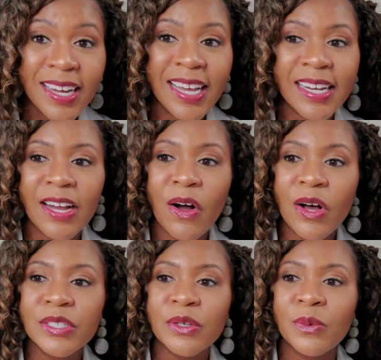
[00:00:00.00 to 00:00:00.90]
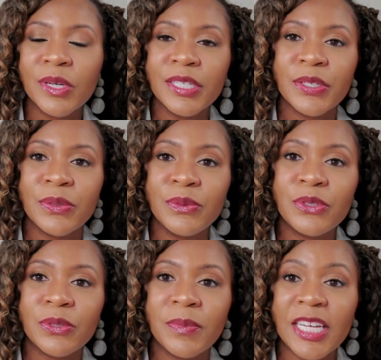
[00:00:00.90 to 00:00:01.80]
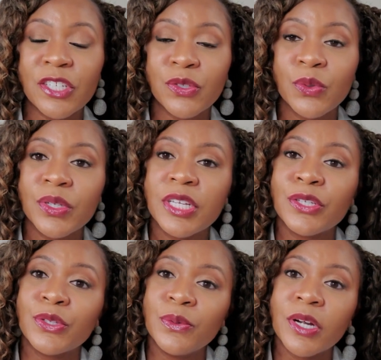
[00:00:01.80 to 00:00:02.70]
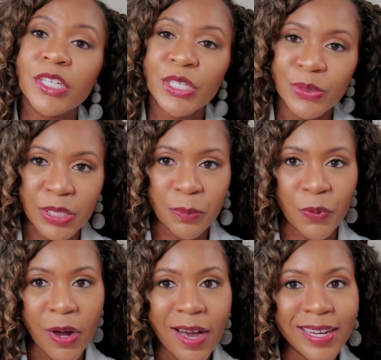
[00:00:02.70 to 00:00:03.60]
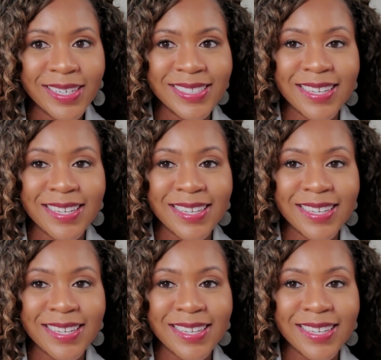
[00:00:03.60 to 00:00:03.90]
and I also want you to make sure that you are using products